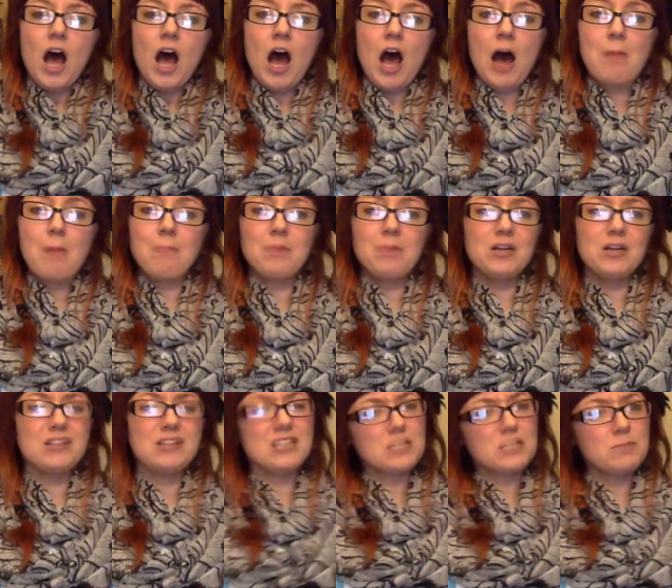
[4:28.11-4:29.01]

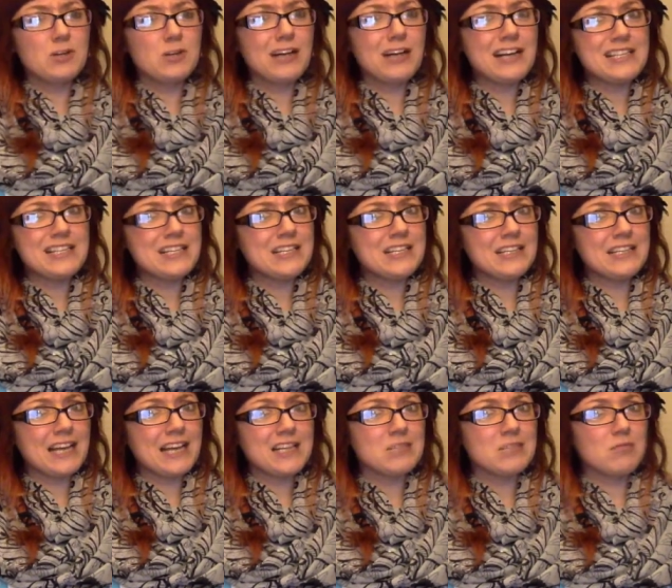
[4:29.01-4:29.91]
But this book I
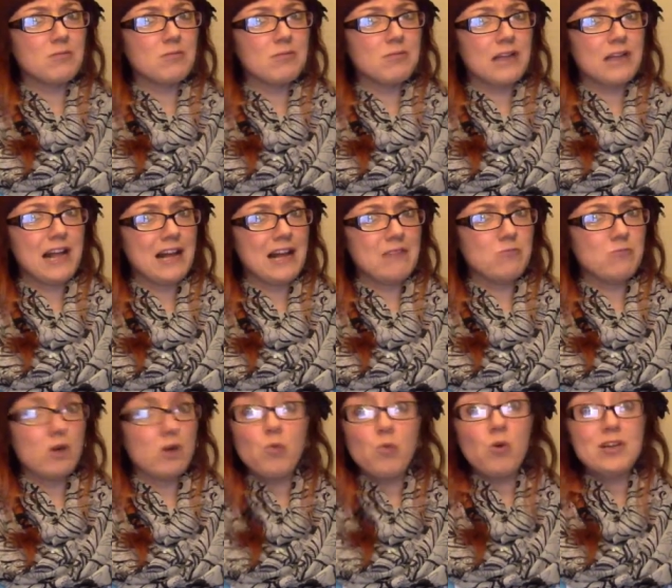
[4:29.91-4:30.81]
didn't guess what
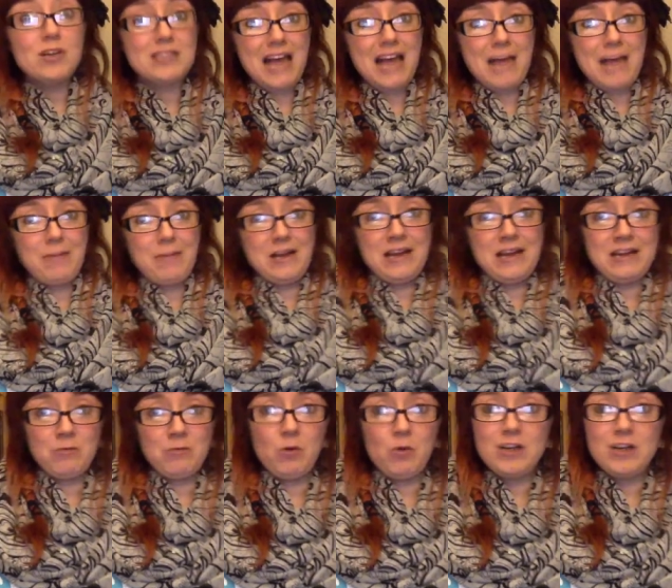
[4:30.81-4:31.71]
was
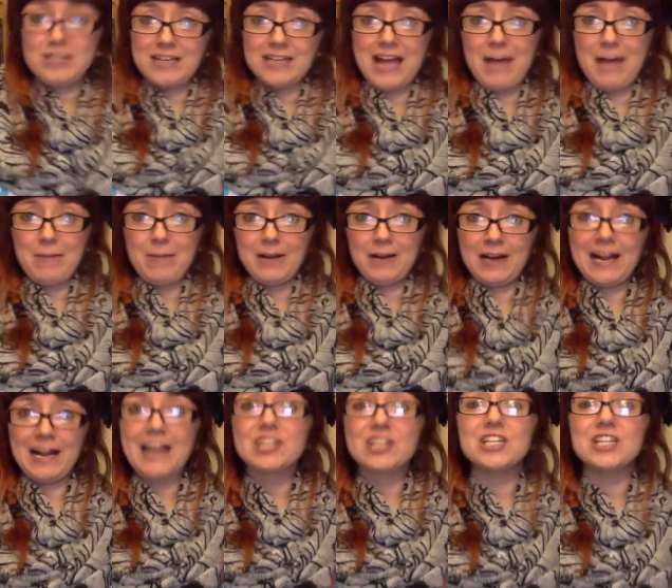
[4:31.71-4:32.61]
happening and what did happen, and
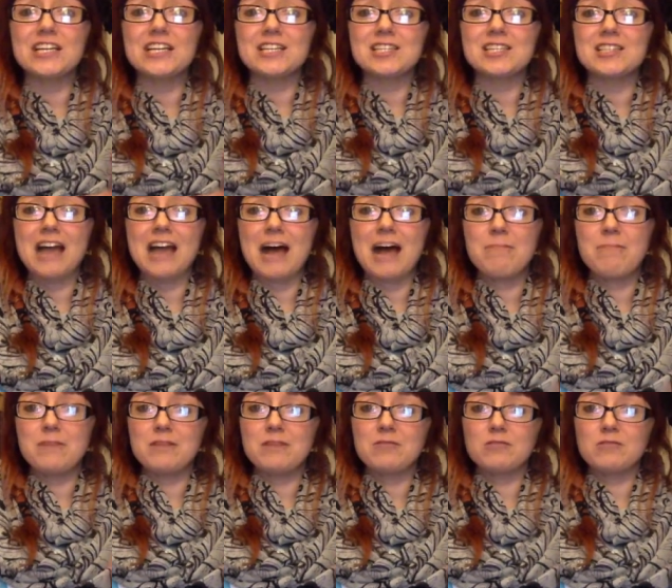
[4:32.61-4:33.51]
I actually had to stop
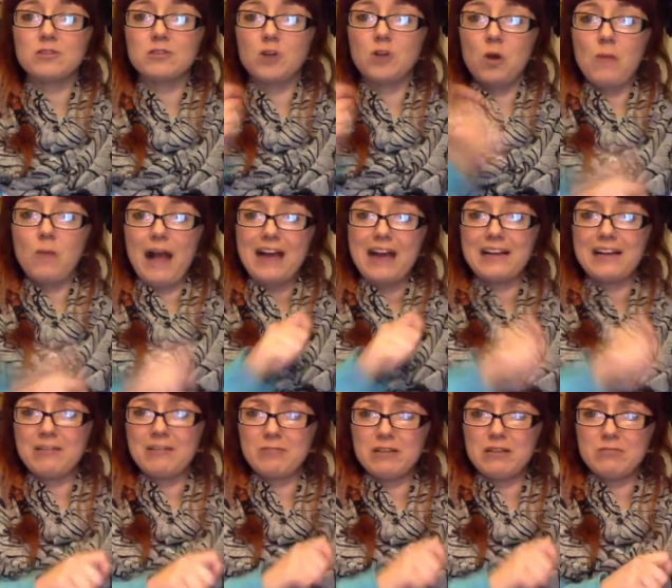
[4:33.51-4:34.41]
and go back
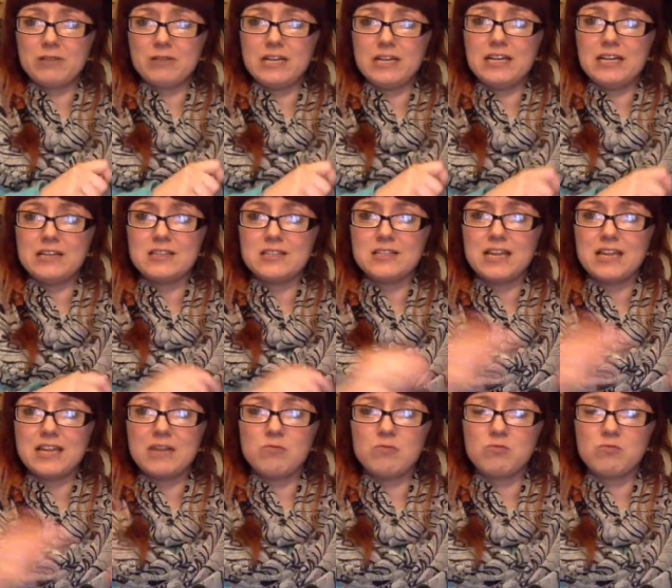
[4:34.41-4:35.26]
and reread and say,